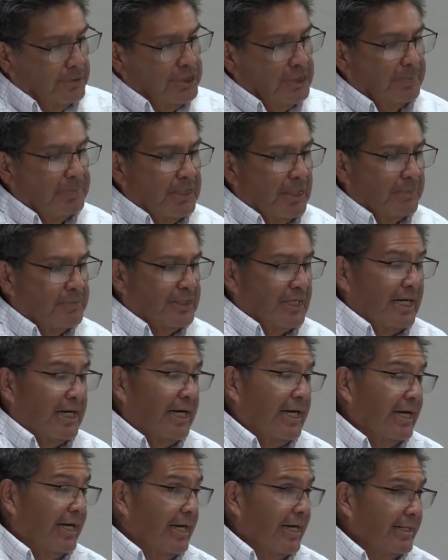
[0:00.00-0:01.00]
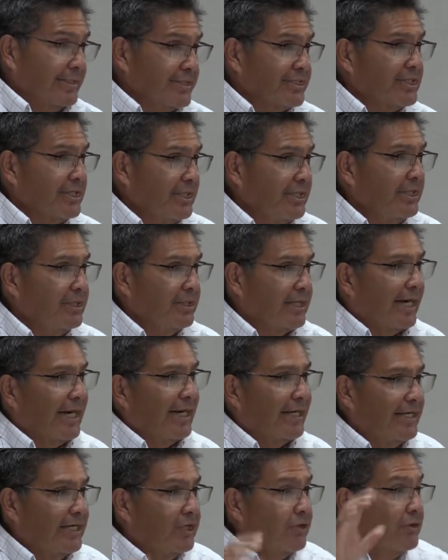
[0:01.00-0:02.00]
sometimes I, I, I see, I
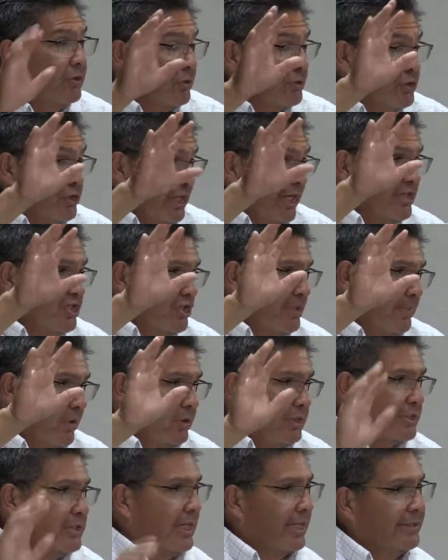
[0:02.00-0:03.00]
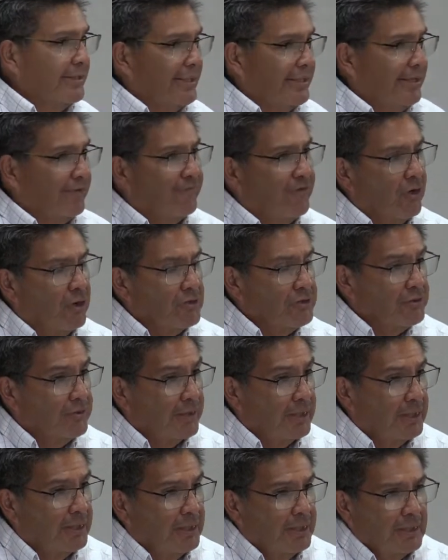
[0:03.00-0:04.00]
hear those testimonies like that at Falls
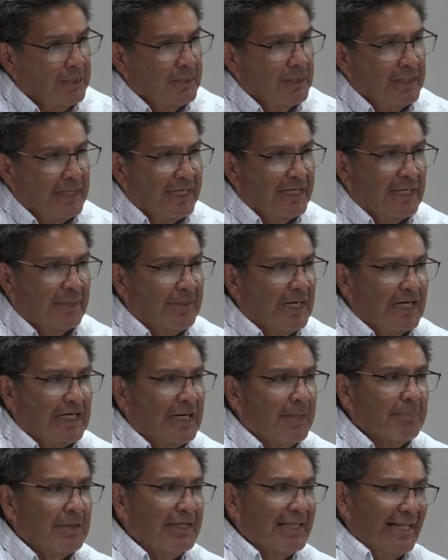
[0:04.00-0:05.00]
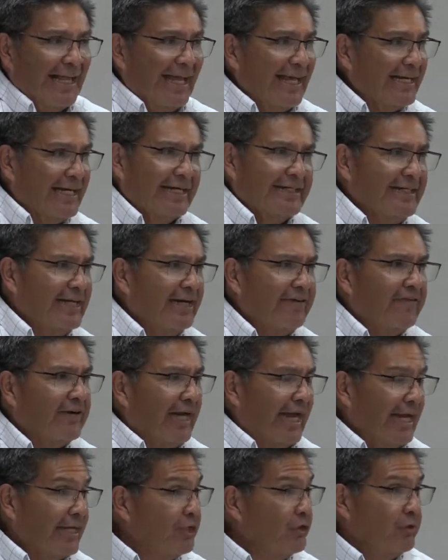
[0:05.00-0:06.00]
Creek and I'm, and I'm glad I never
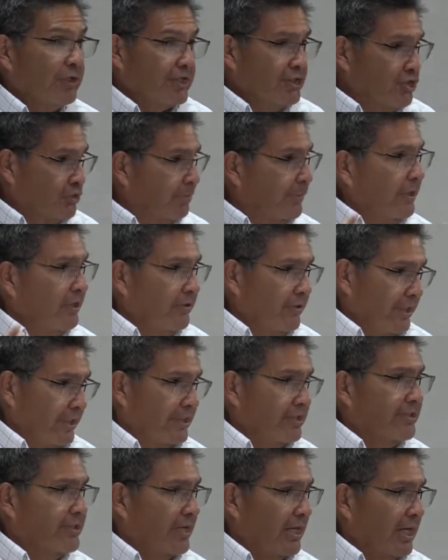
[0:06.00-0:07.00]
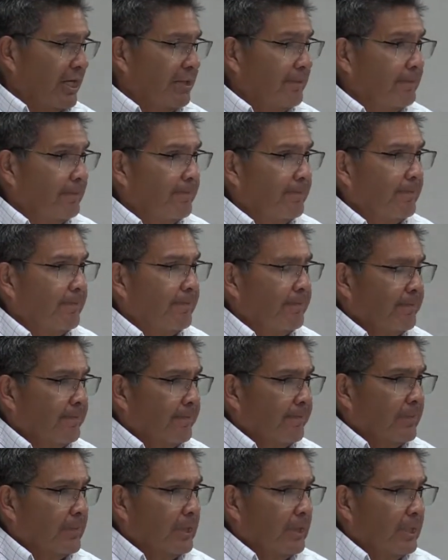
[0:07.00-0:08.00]
had to experience that.
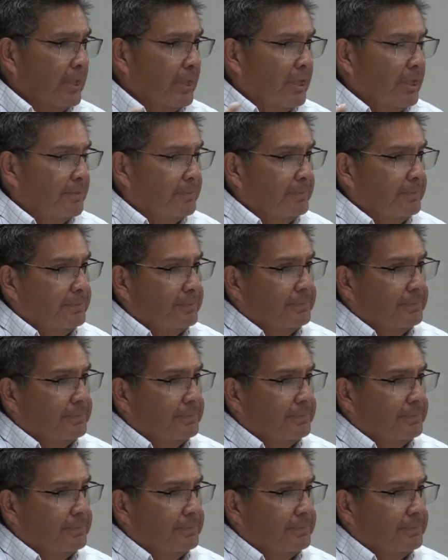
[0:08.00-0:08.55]
Um,